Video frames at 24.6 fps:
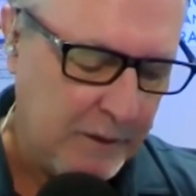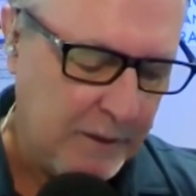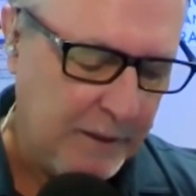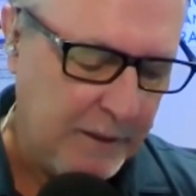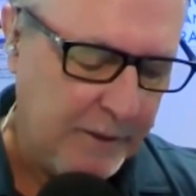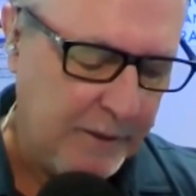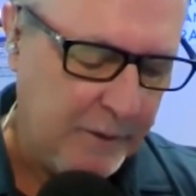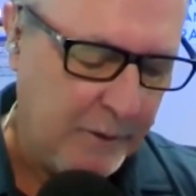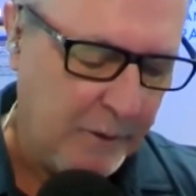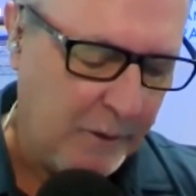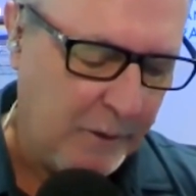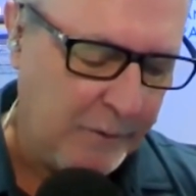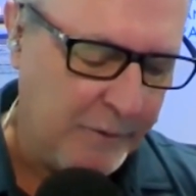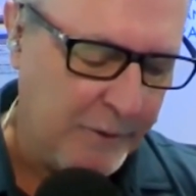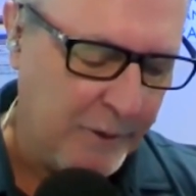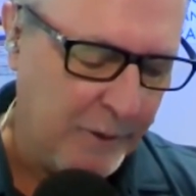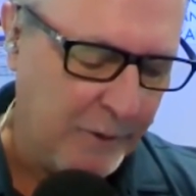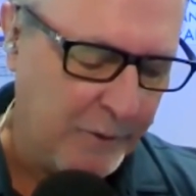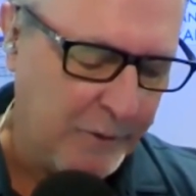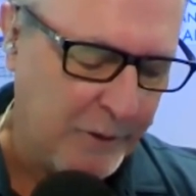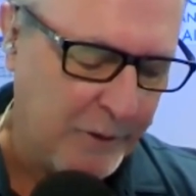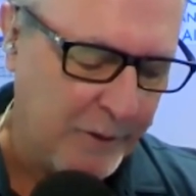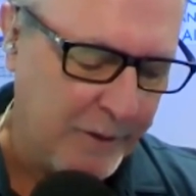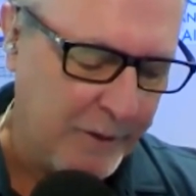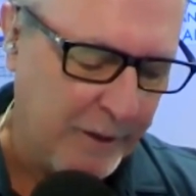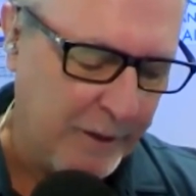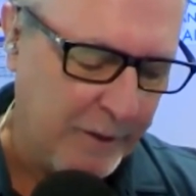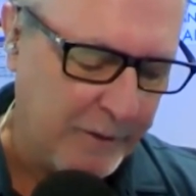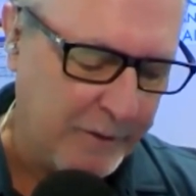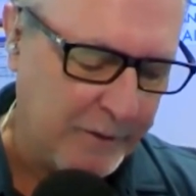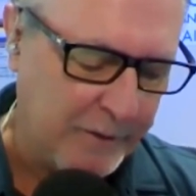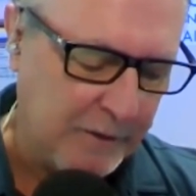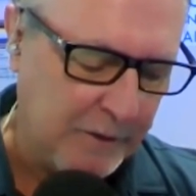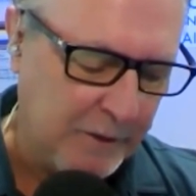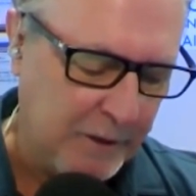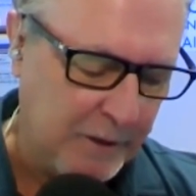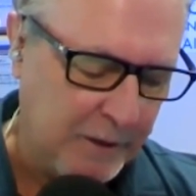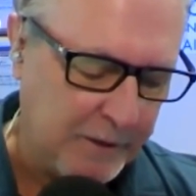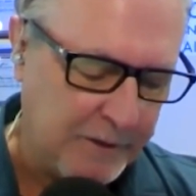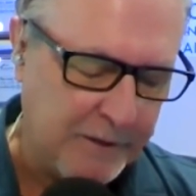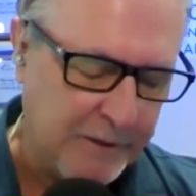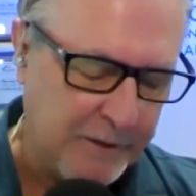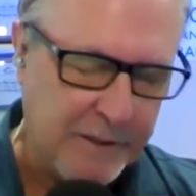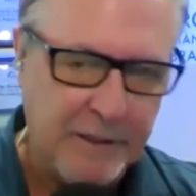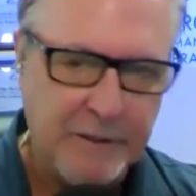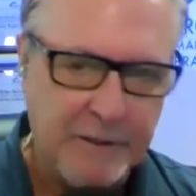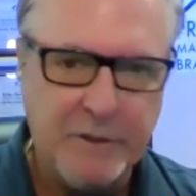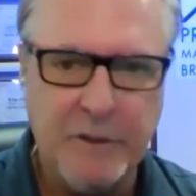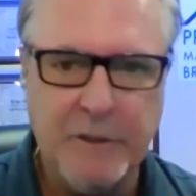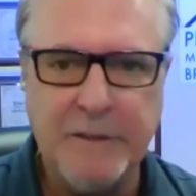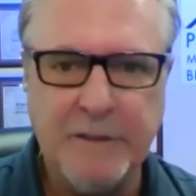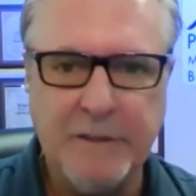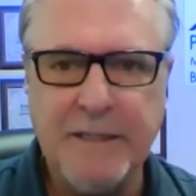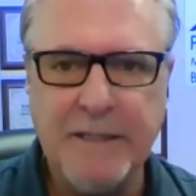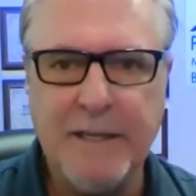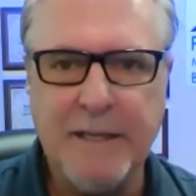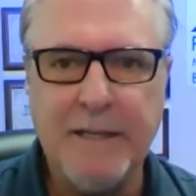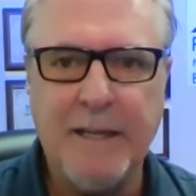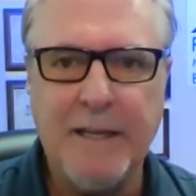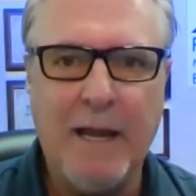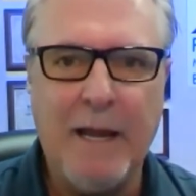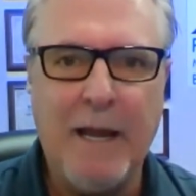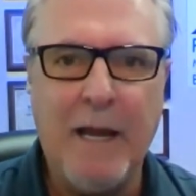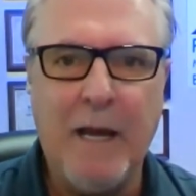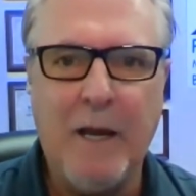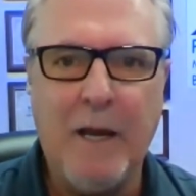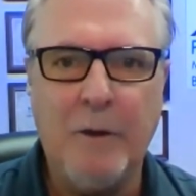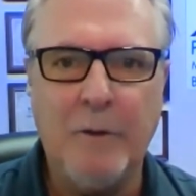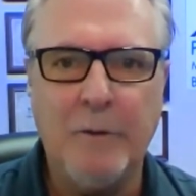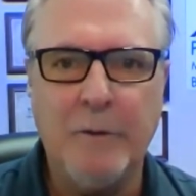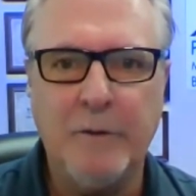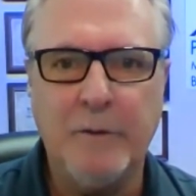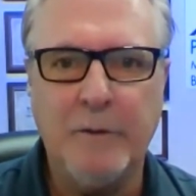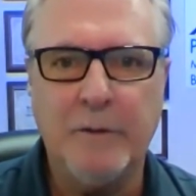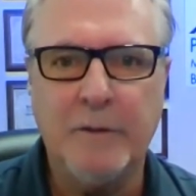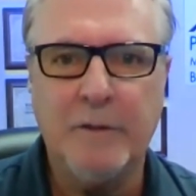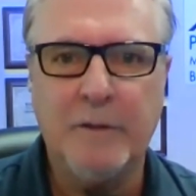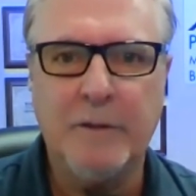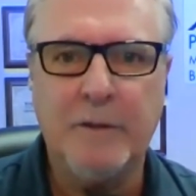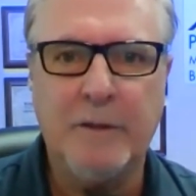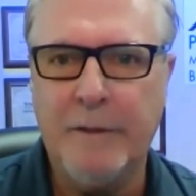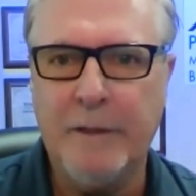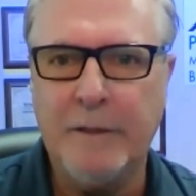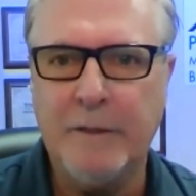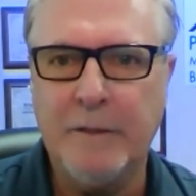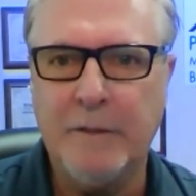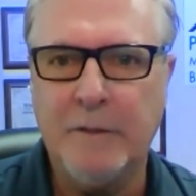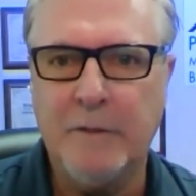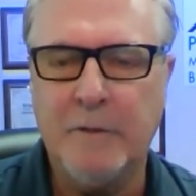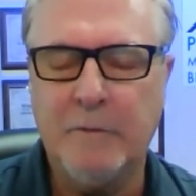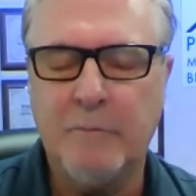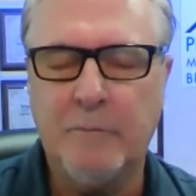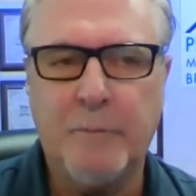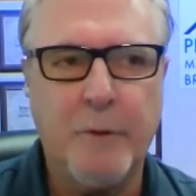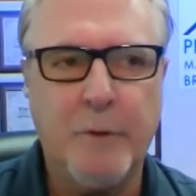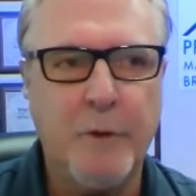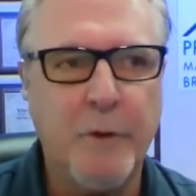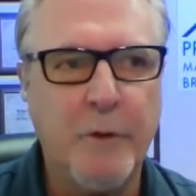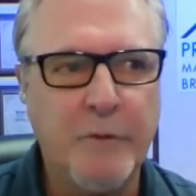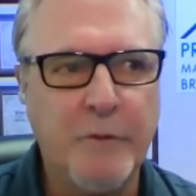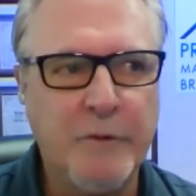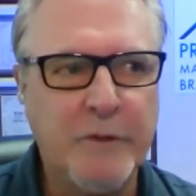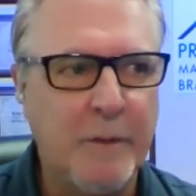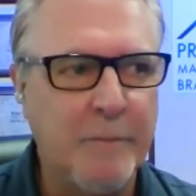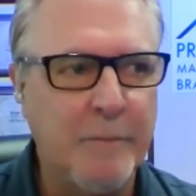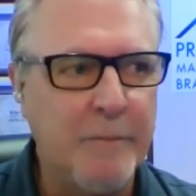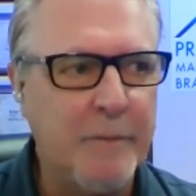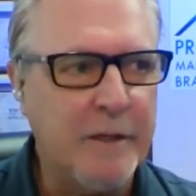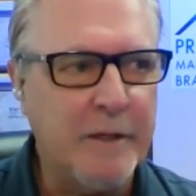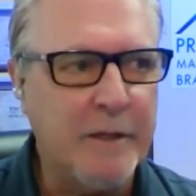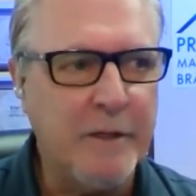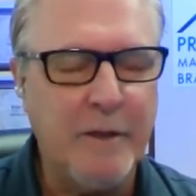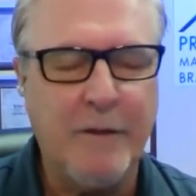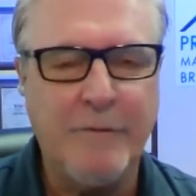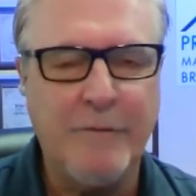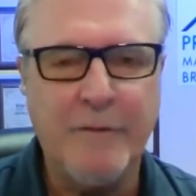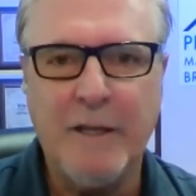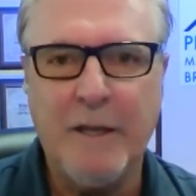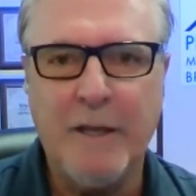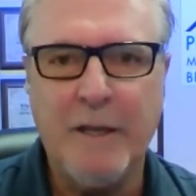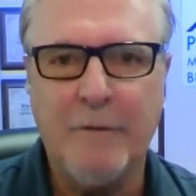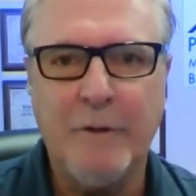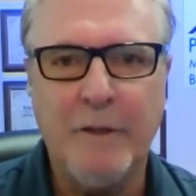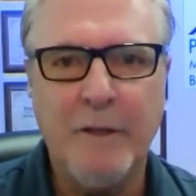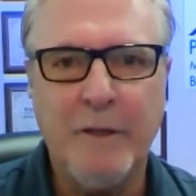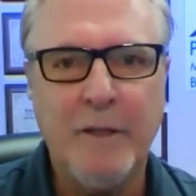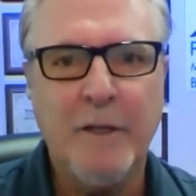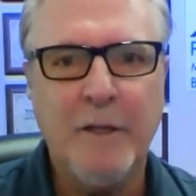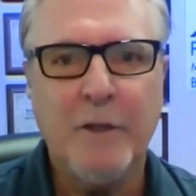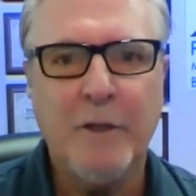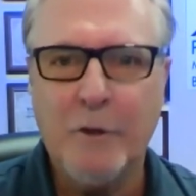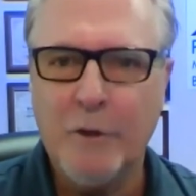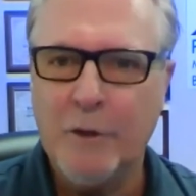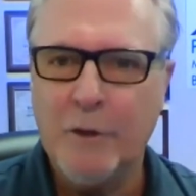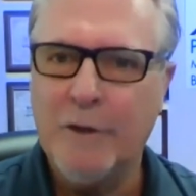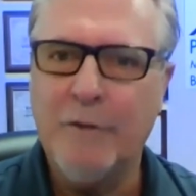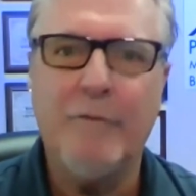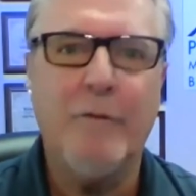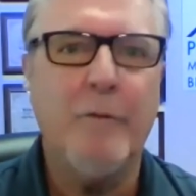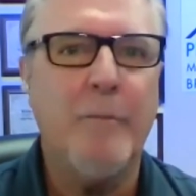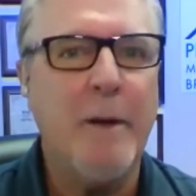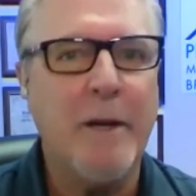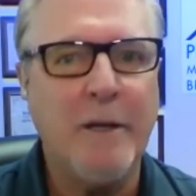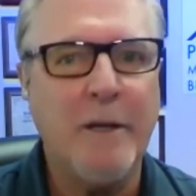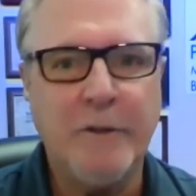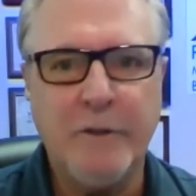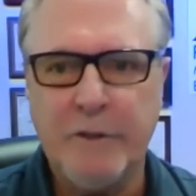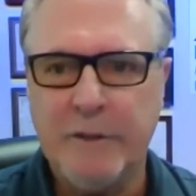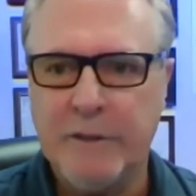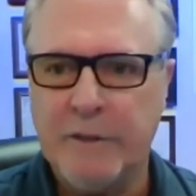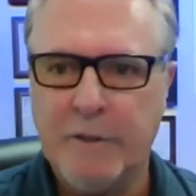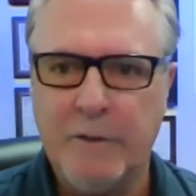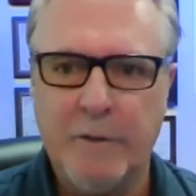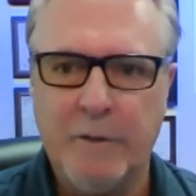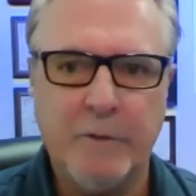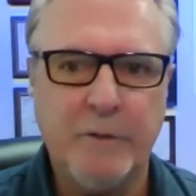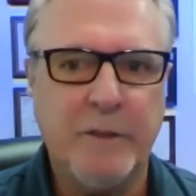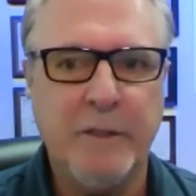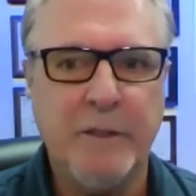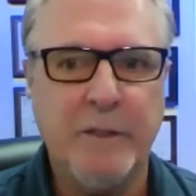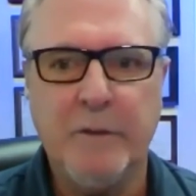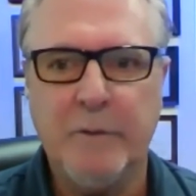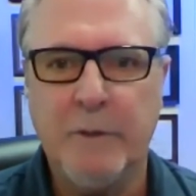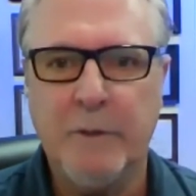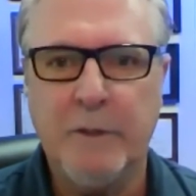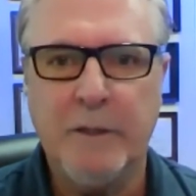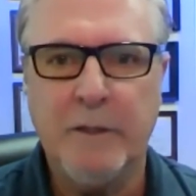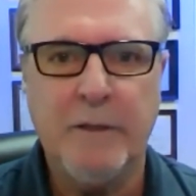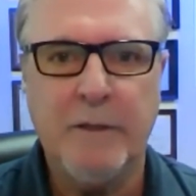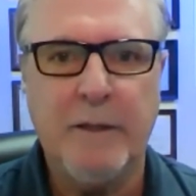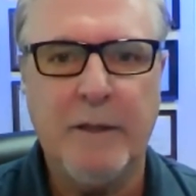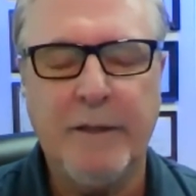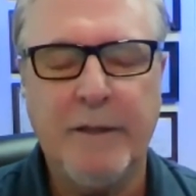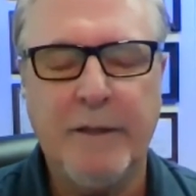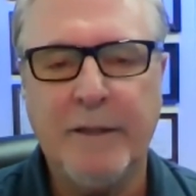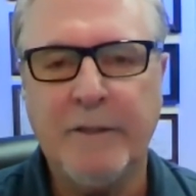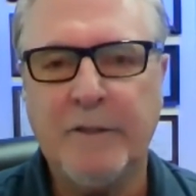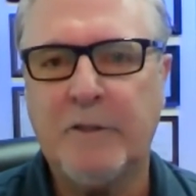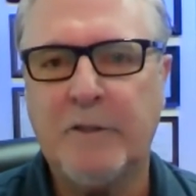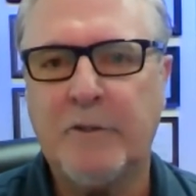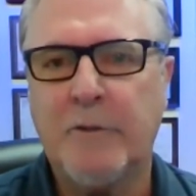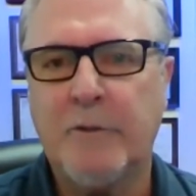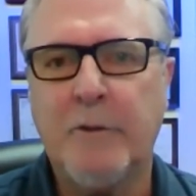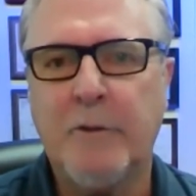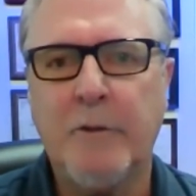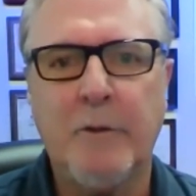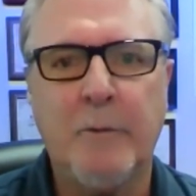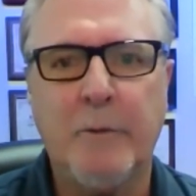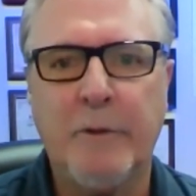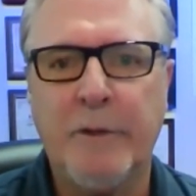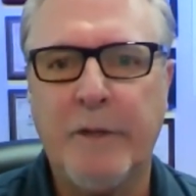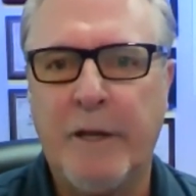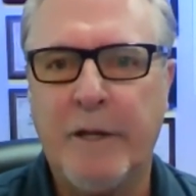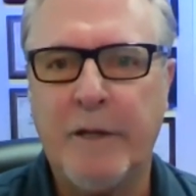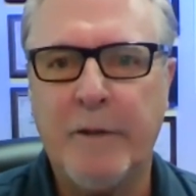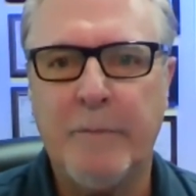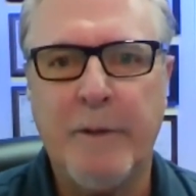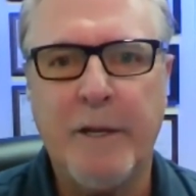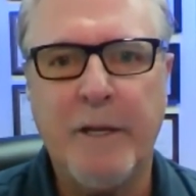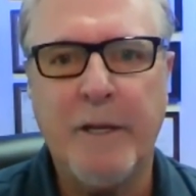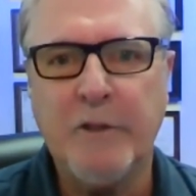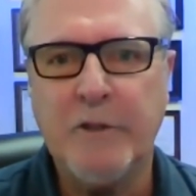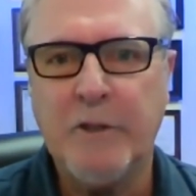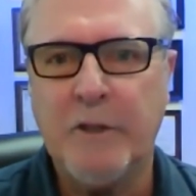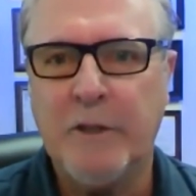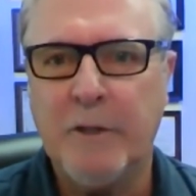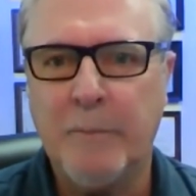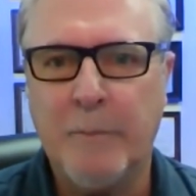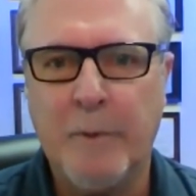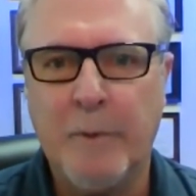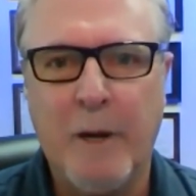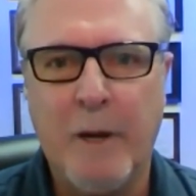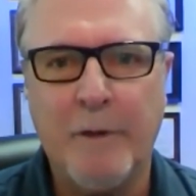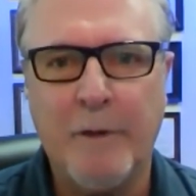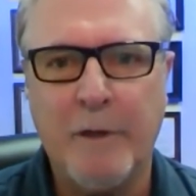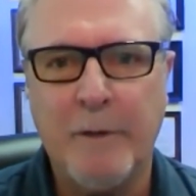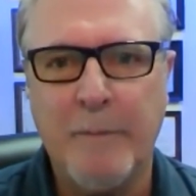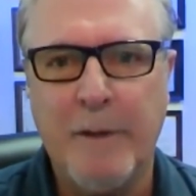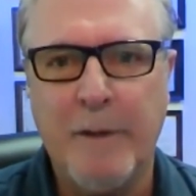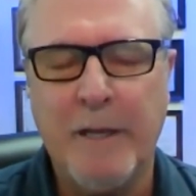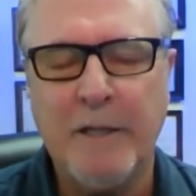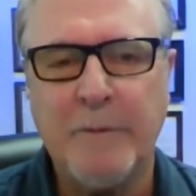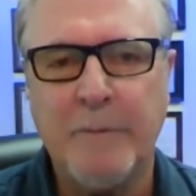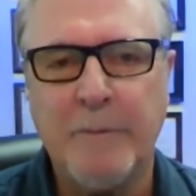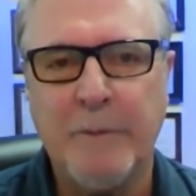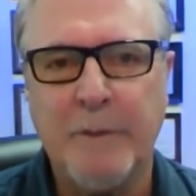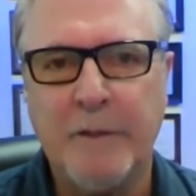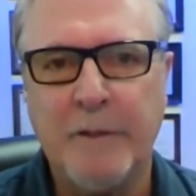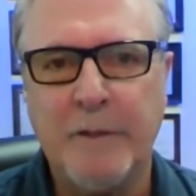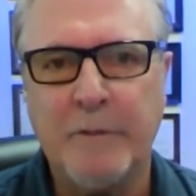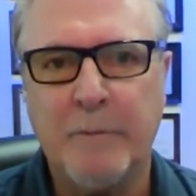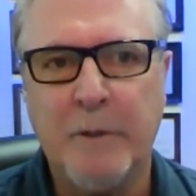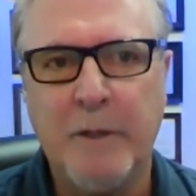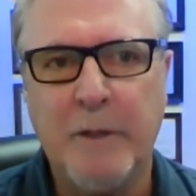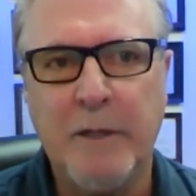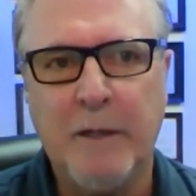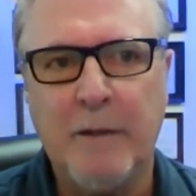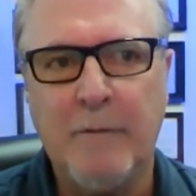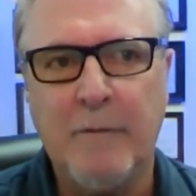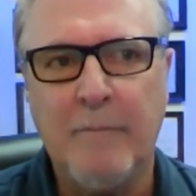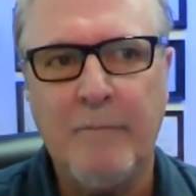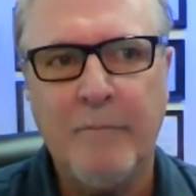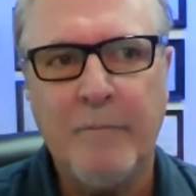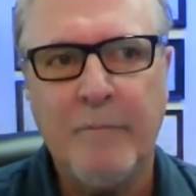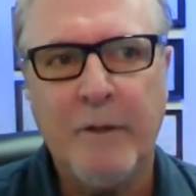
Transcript: And the whole notion there is, look, to get good data out that proves something, you have to have good information that goes into it. And that's true with automation and property management as well.